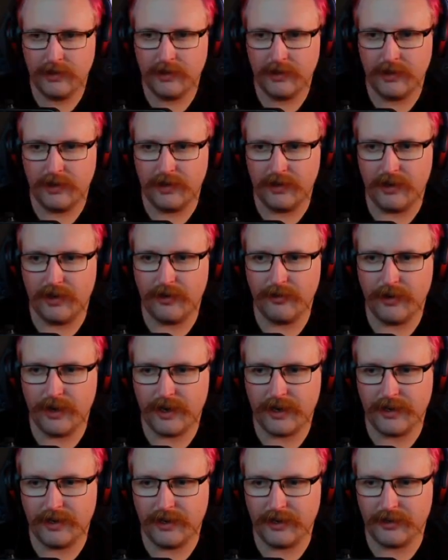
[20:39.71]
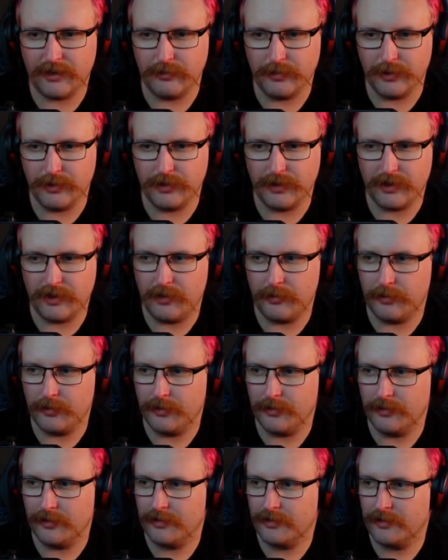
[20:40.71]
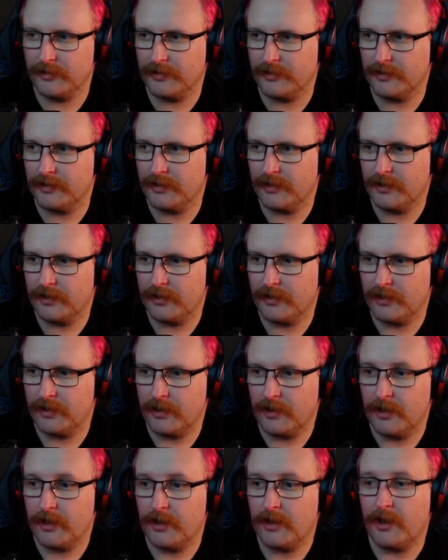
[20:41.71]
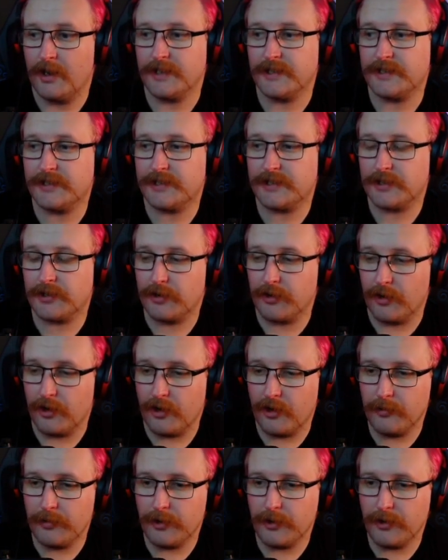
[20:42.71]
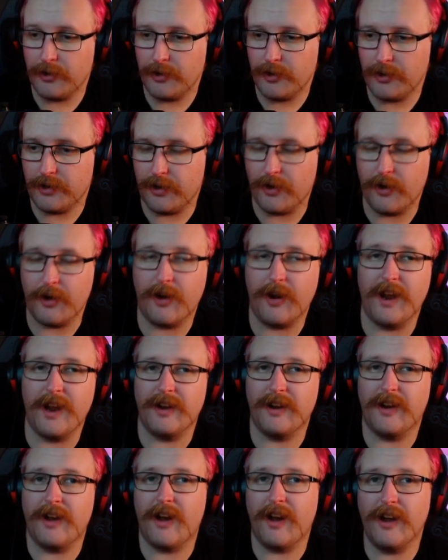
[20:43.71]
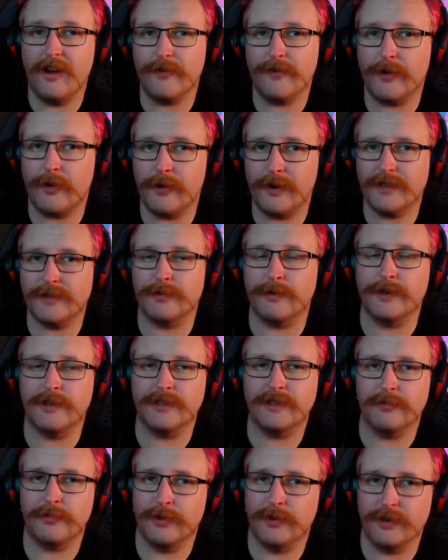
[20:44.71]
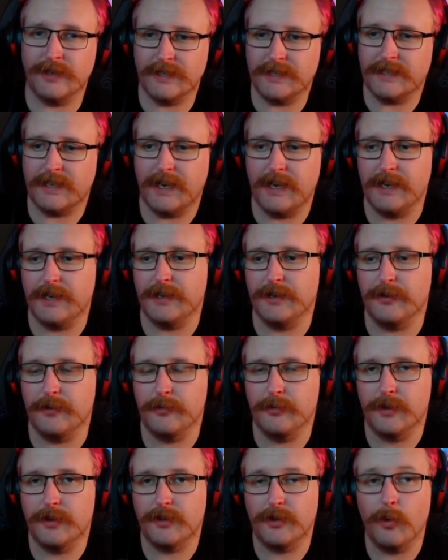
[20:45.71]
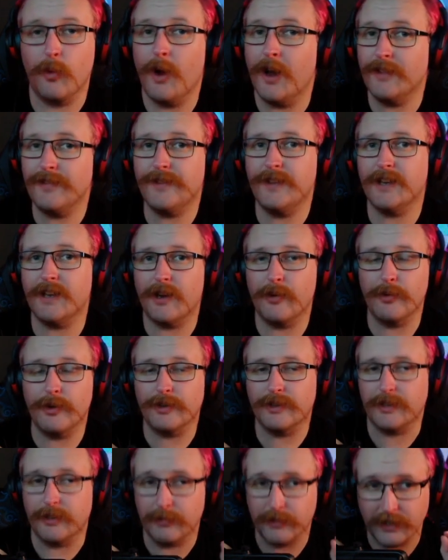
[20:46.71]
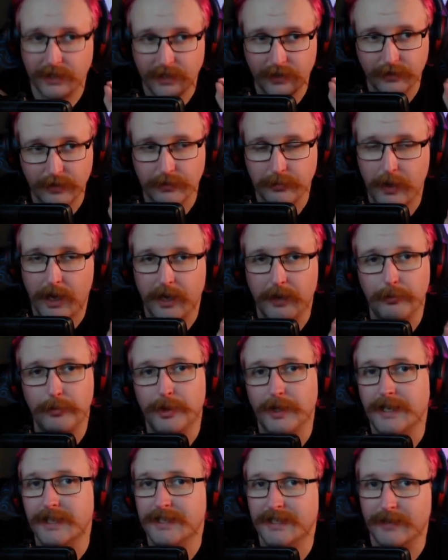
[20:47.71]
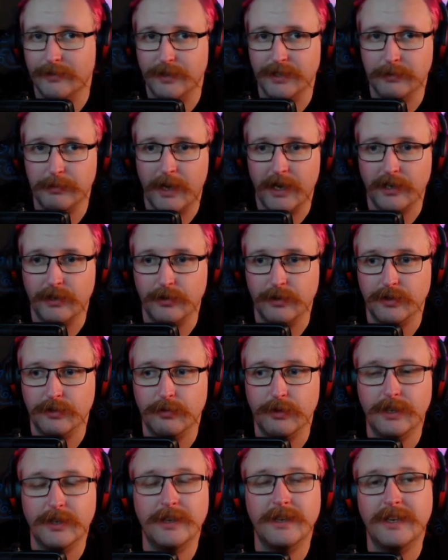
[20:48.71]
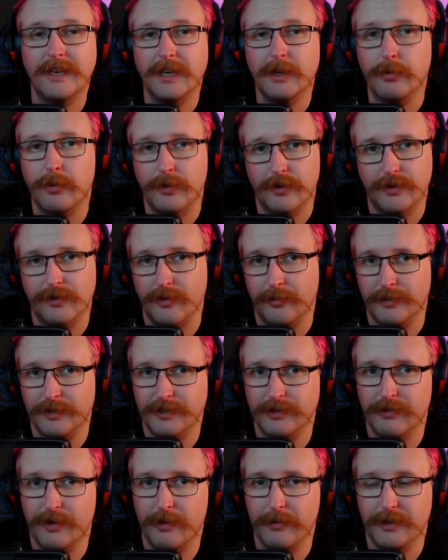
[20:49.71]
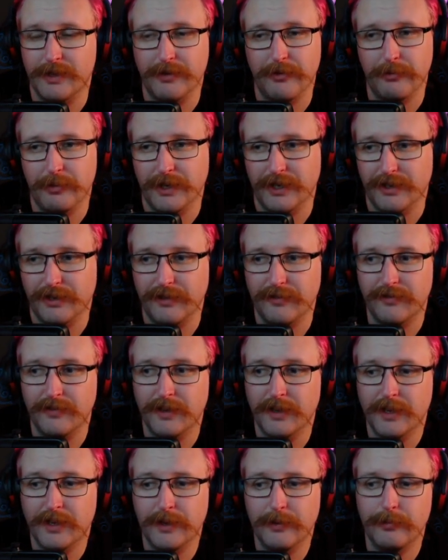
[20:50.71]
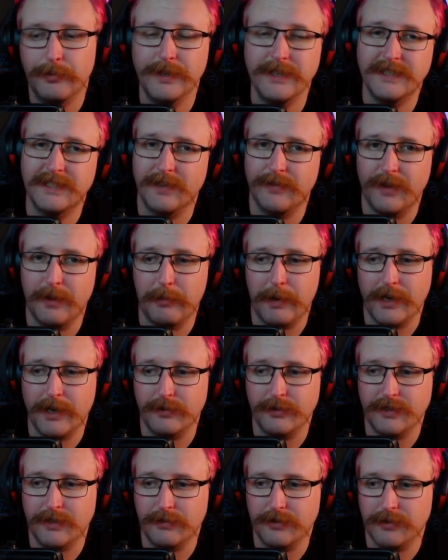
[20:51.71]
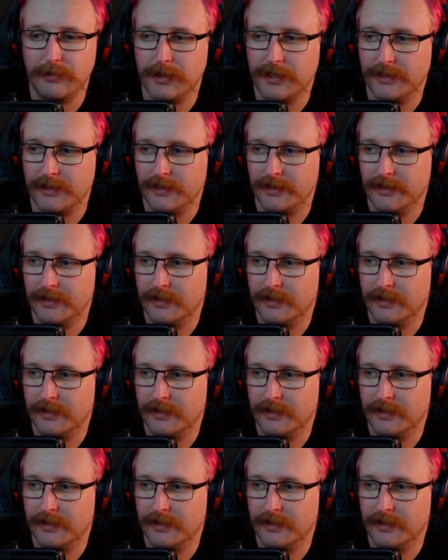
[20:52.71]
And I reckon I can build a couple. A scoreboard? Alright. I've always wanted to build a stadium. The one thing I want them to give us back. Please give this back to us. We could kick water droplets around when they were big enough. Please give that back to us. That was amazing.